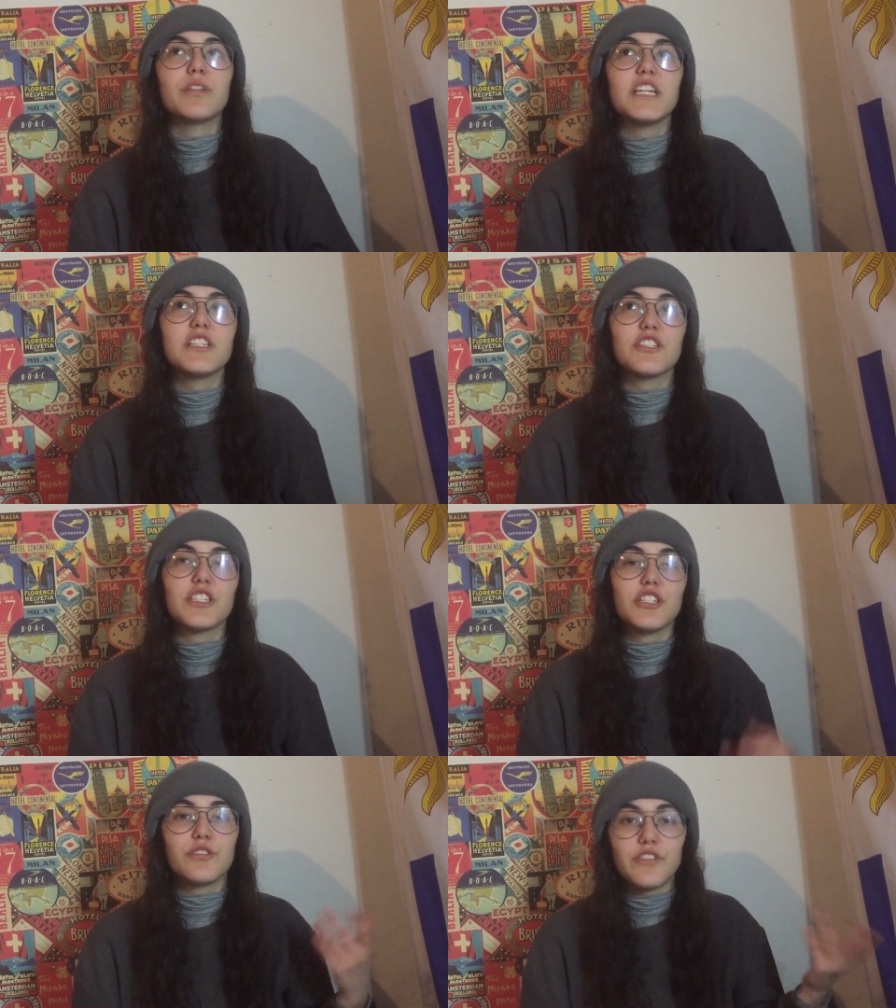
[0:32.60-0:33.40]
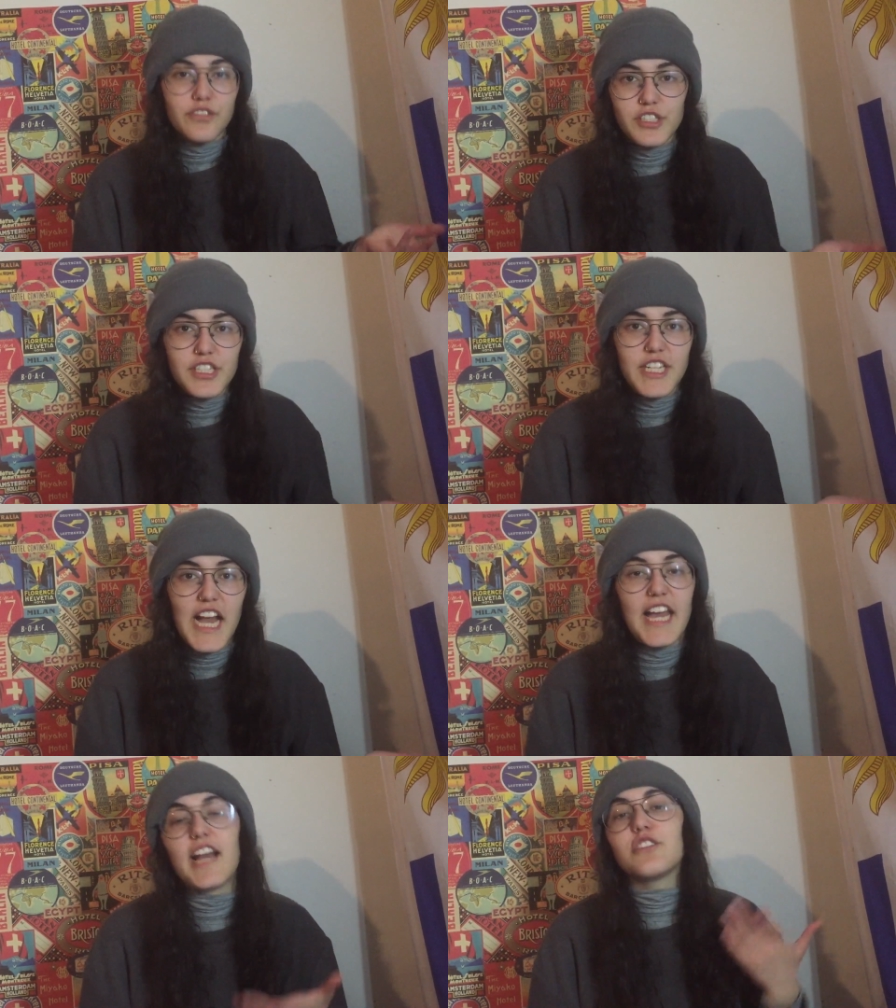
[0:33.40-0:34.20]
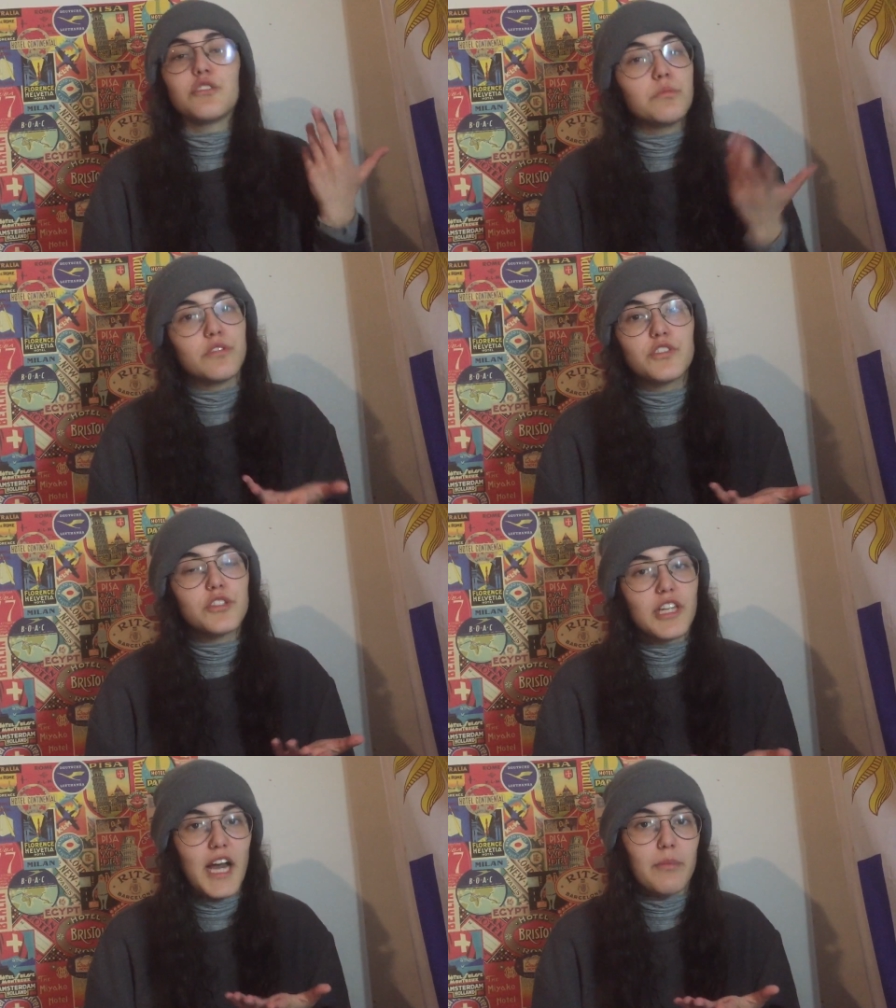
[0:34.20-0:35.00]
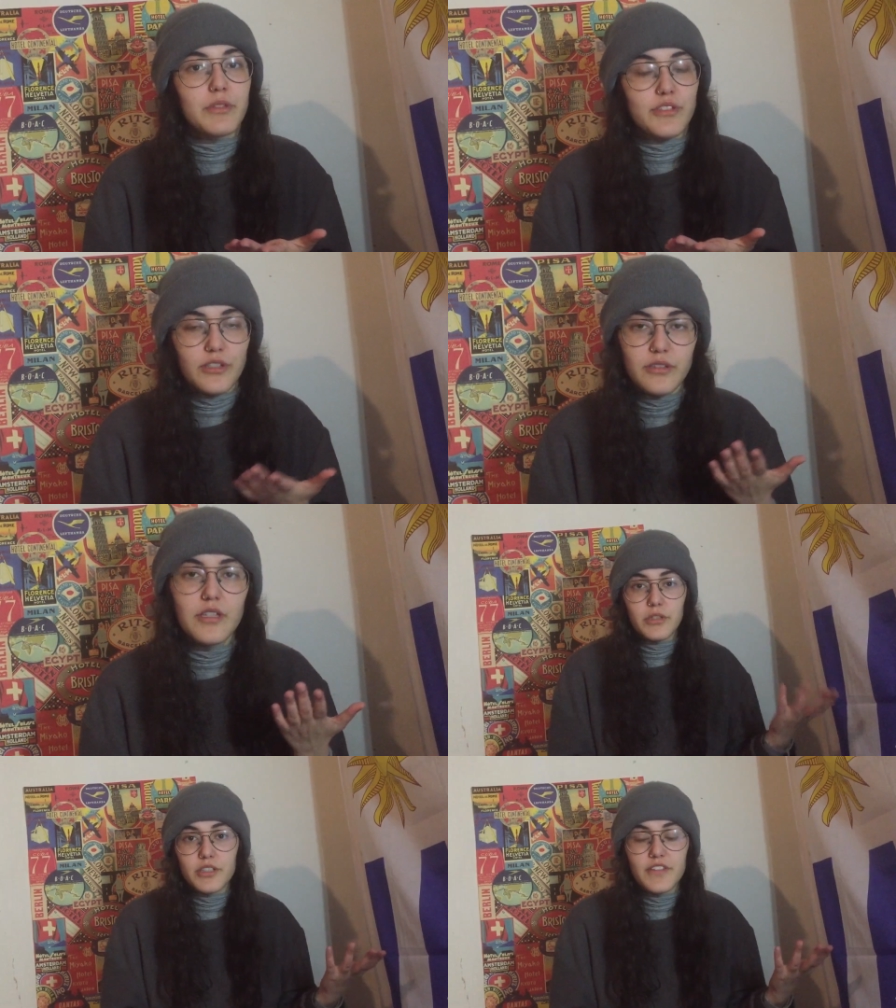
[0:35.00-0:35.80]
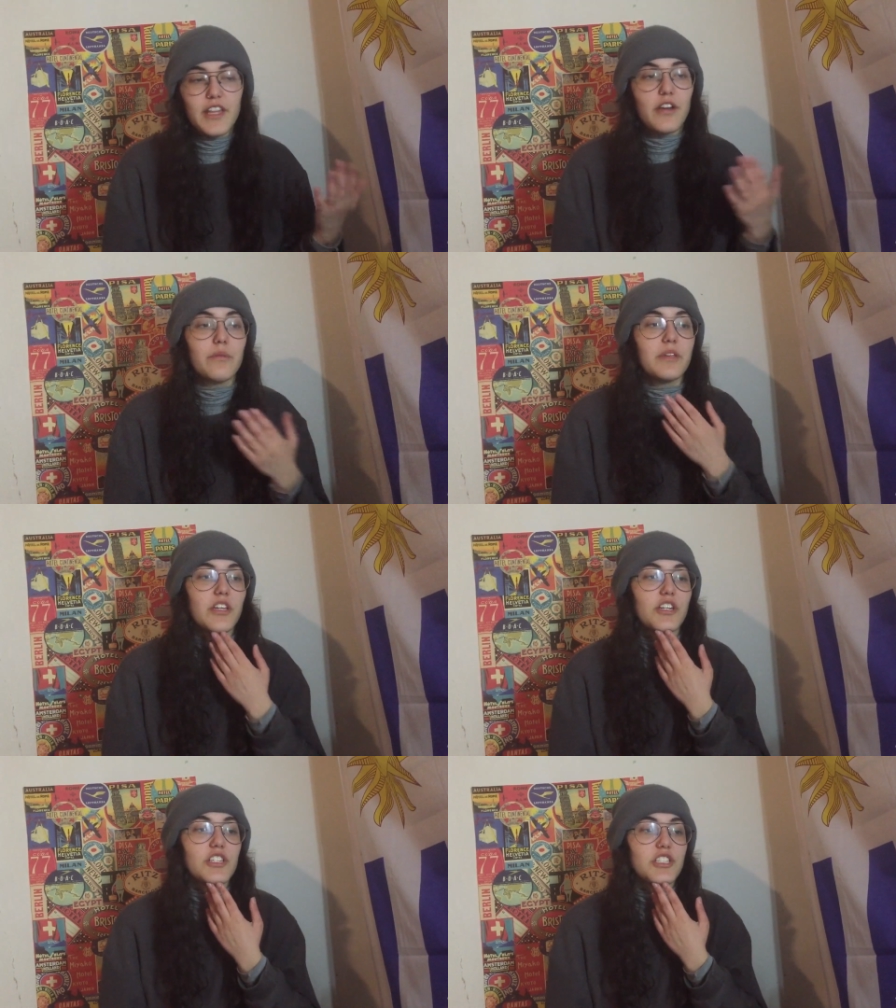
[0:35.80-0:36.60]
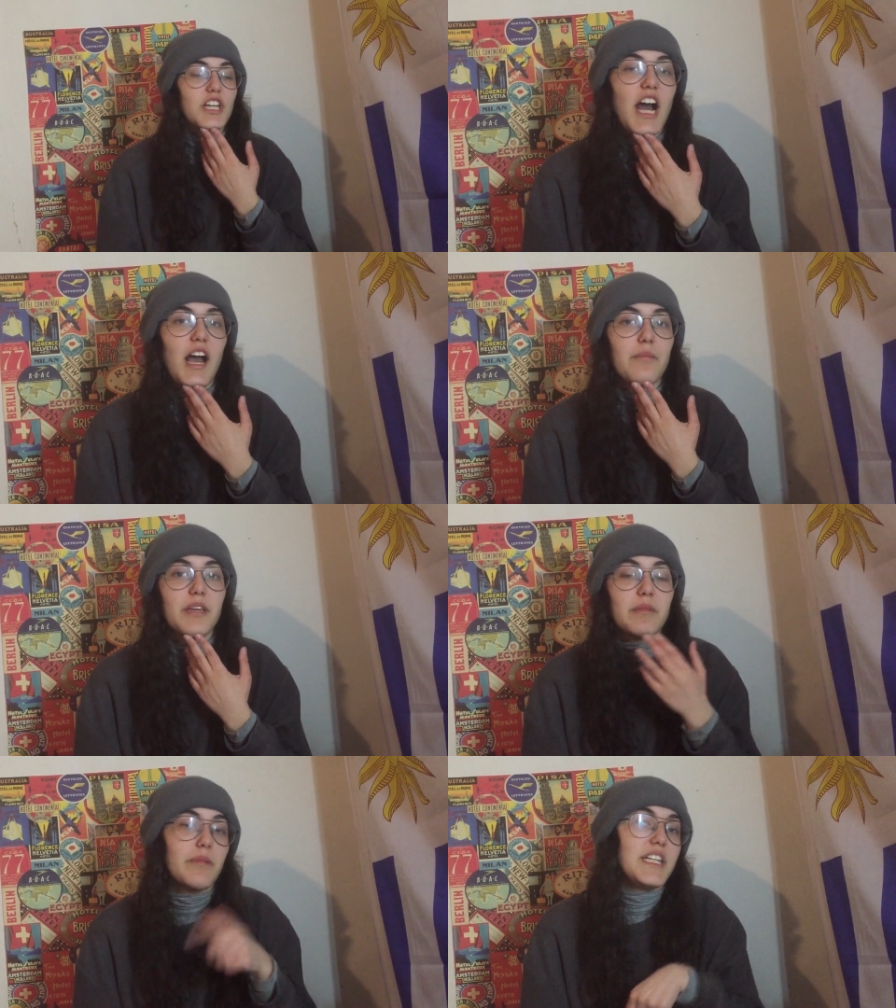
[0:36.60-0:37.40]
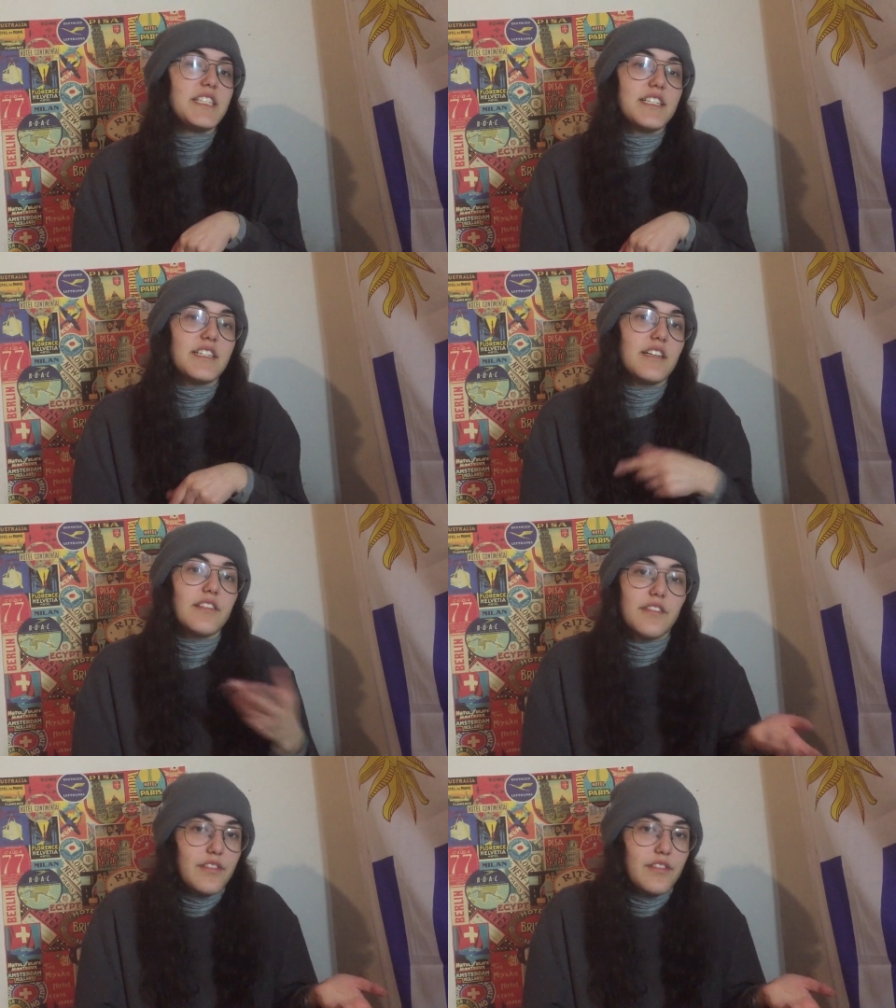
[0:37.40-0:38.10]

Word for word: when I started university, I had to move to the capital, Montevideo, because I'm in my city.